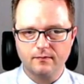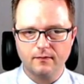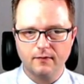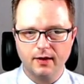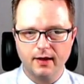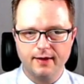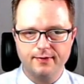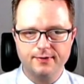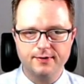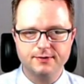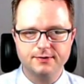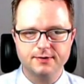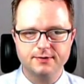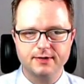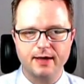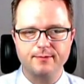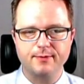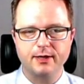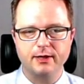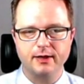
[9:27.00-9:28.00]
And this is
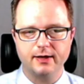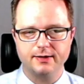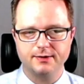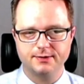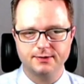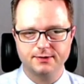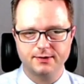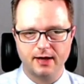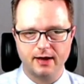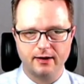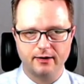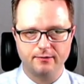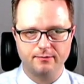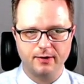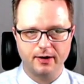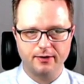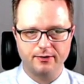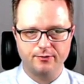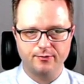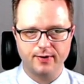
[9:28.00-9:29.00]
MLA style, by
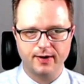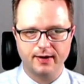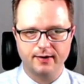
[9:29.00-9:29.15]
the way.